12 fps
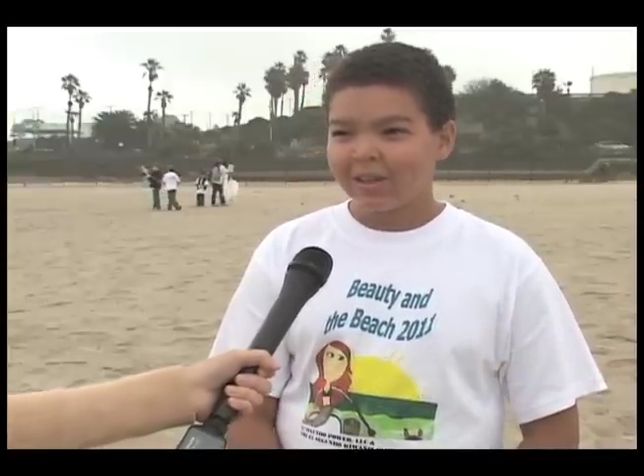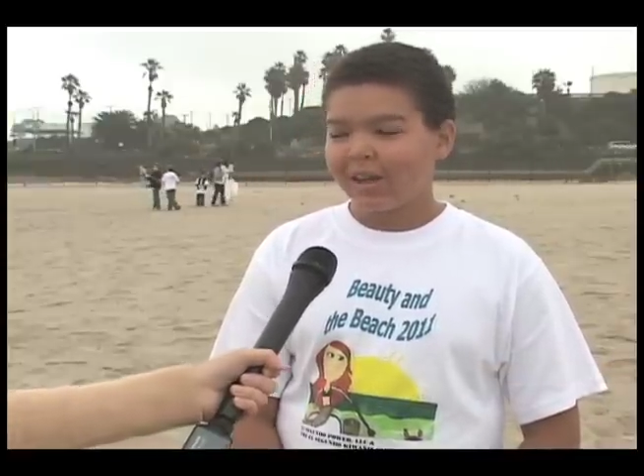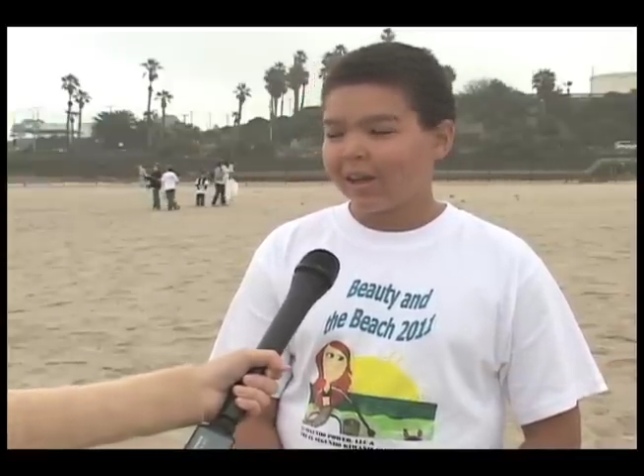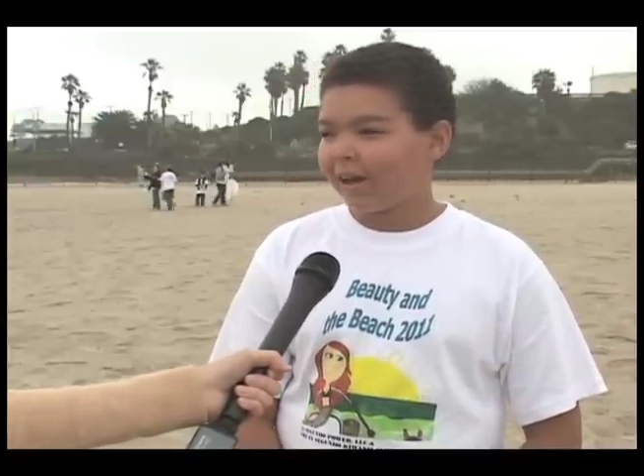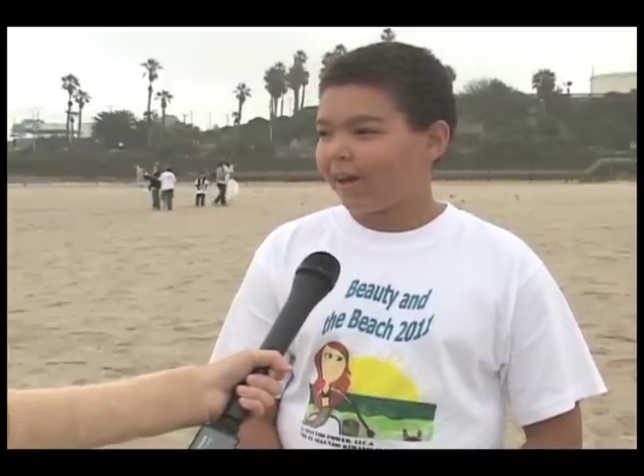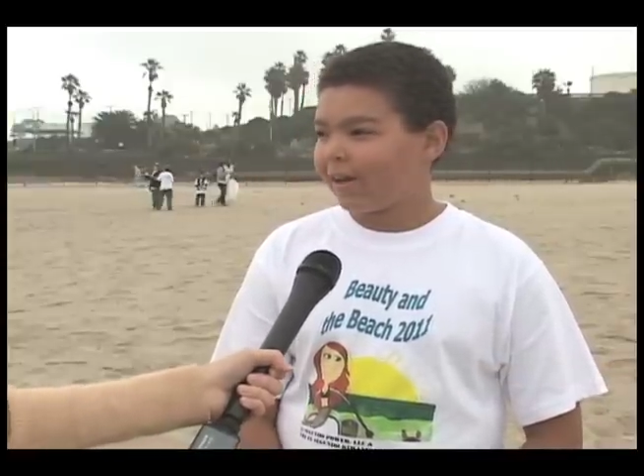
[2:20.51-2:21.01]

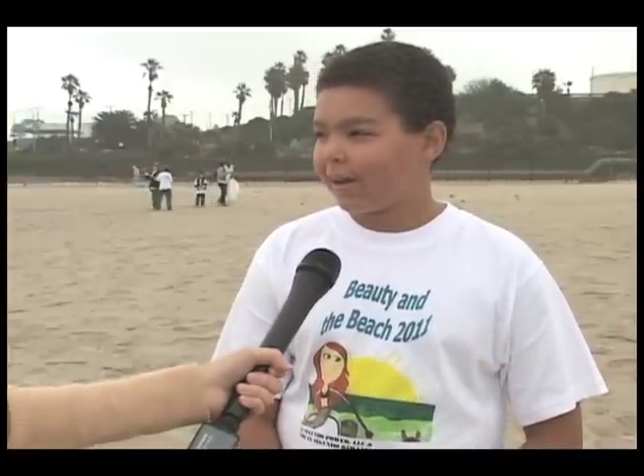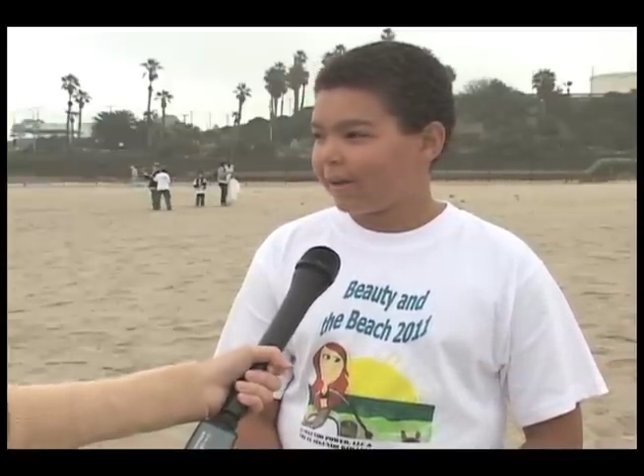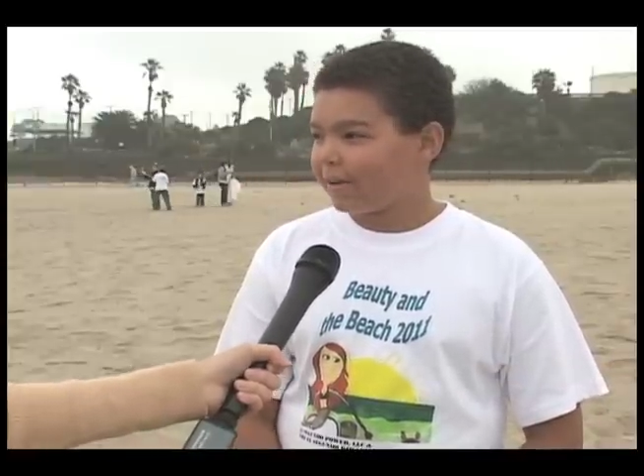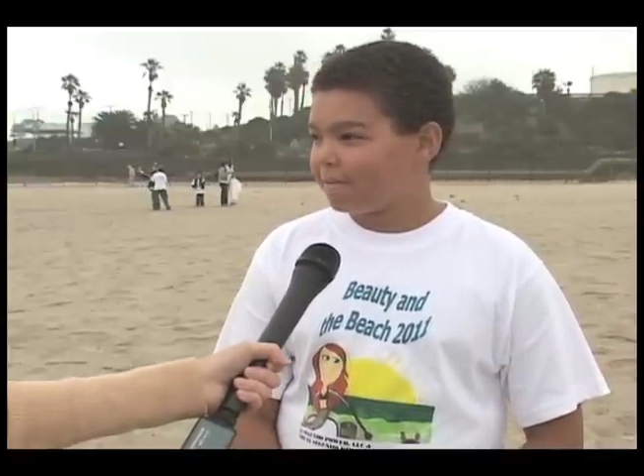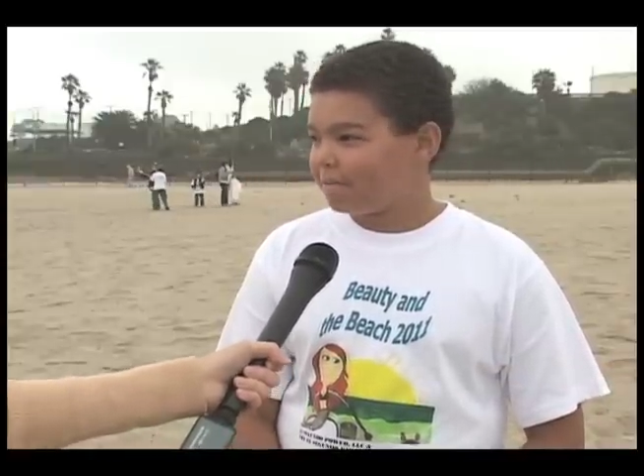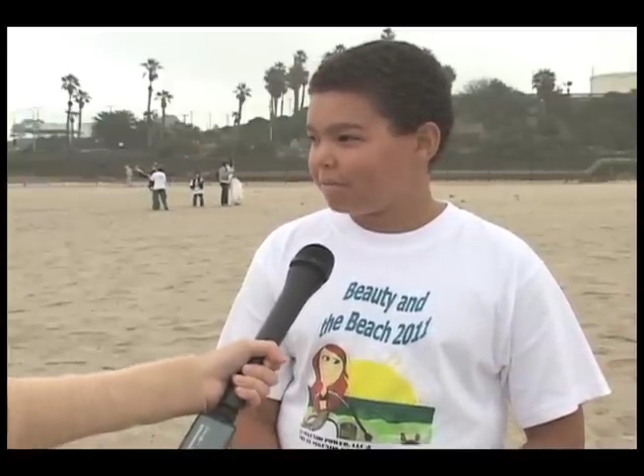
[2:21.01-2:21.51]

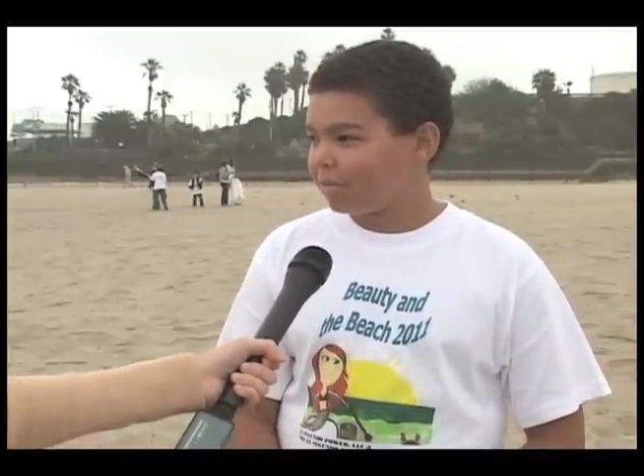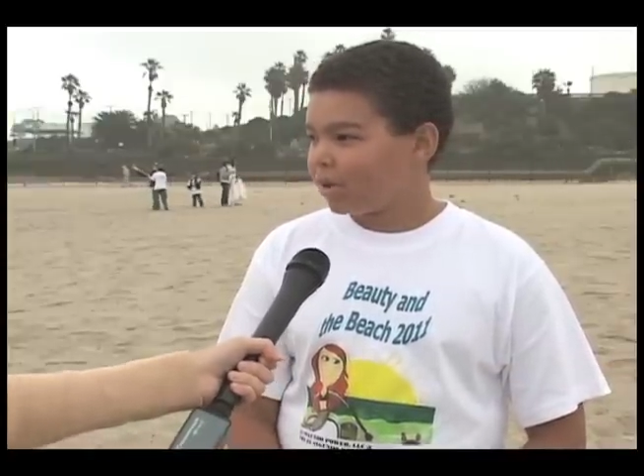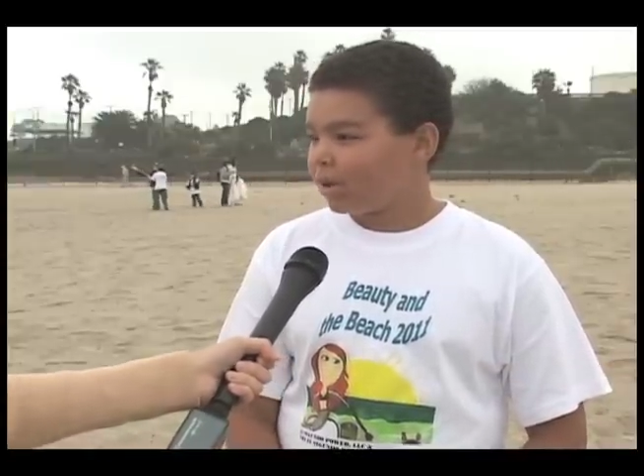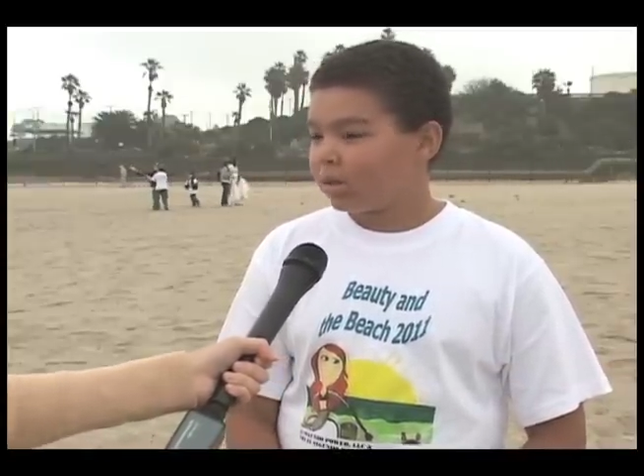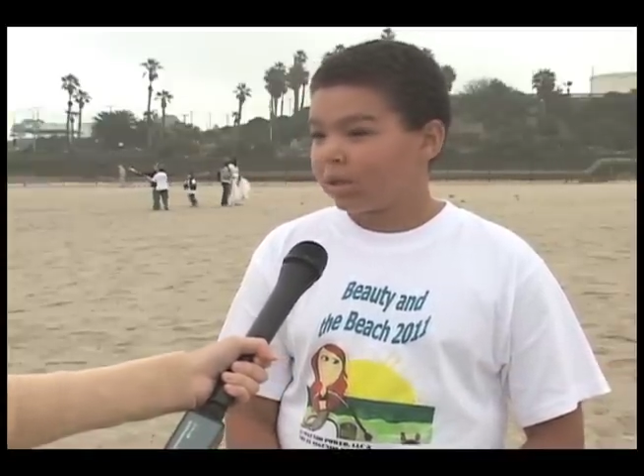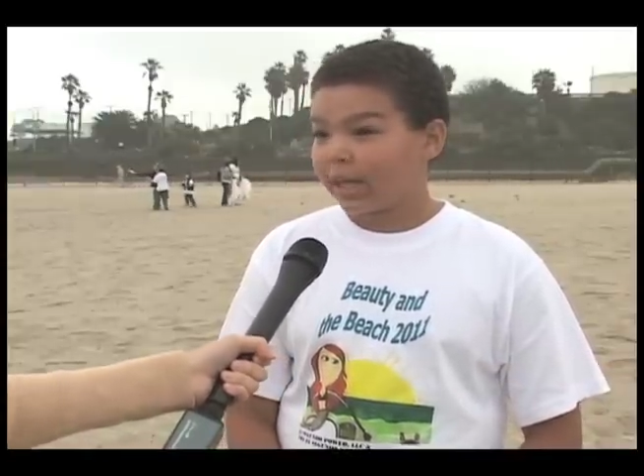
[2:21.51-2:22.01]
and
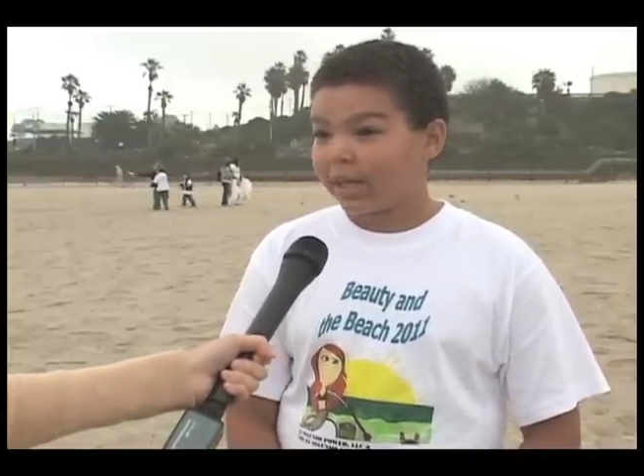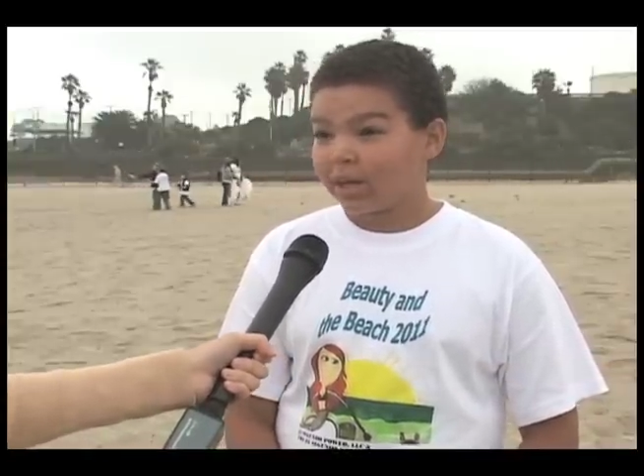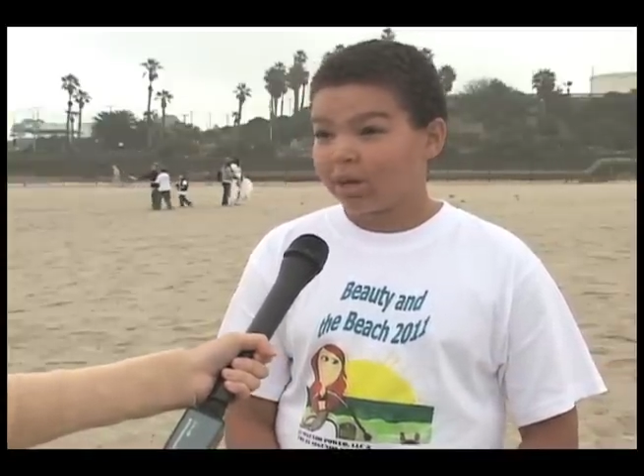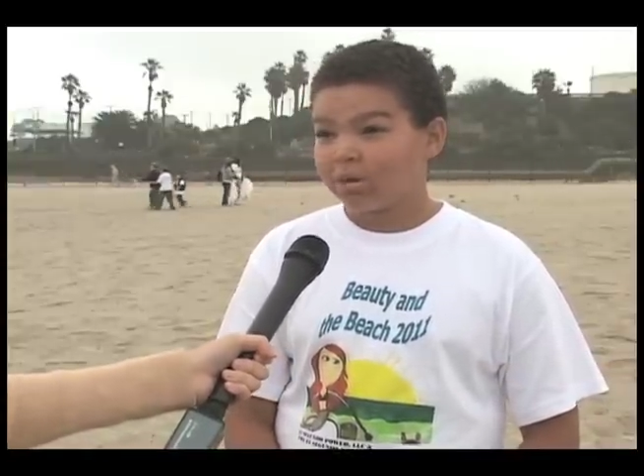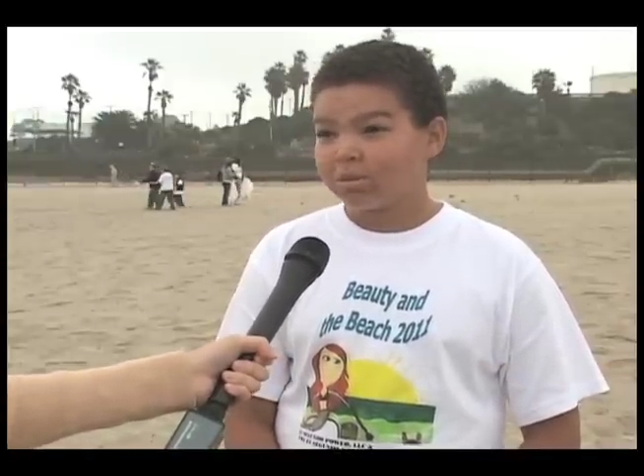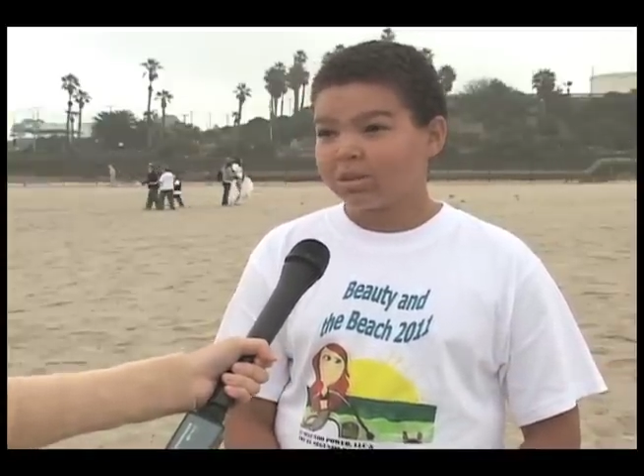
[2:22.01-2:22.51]

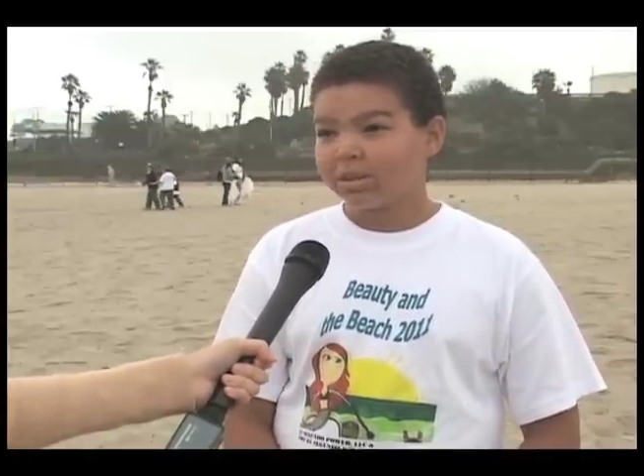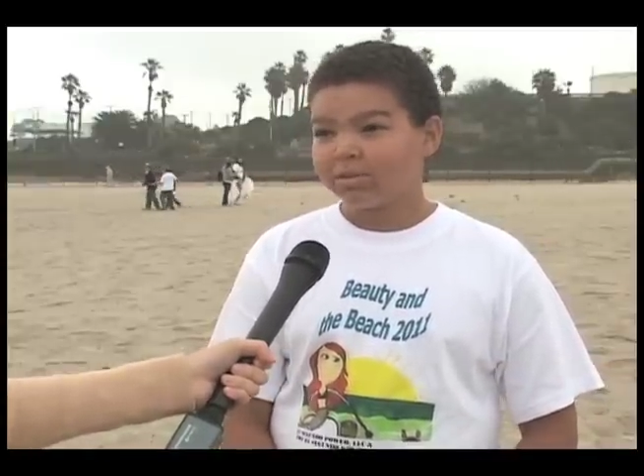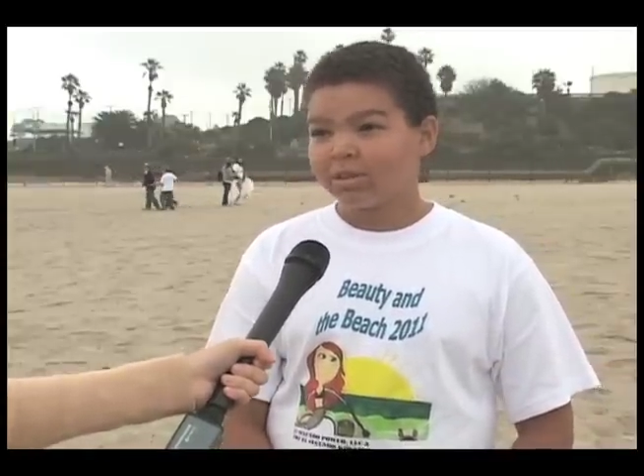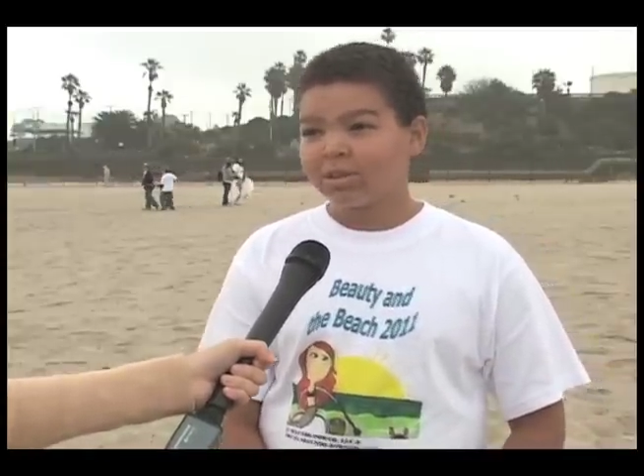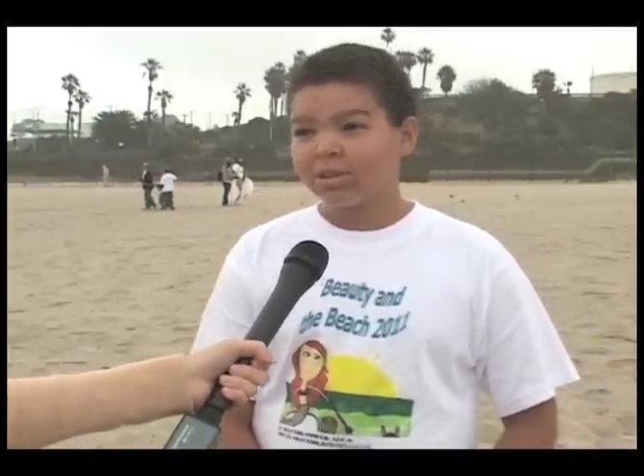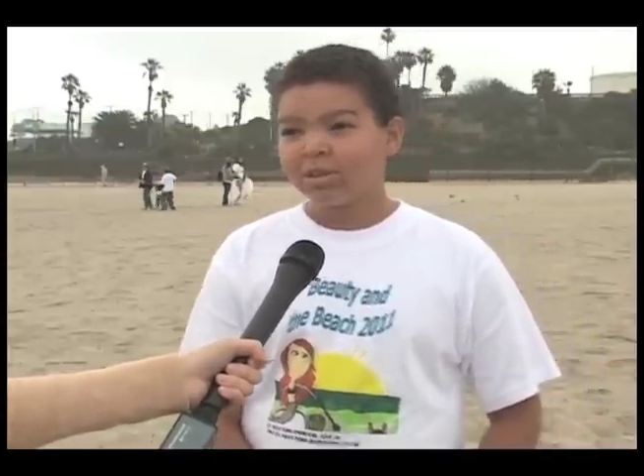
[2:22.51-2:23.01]
Legos even.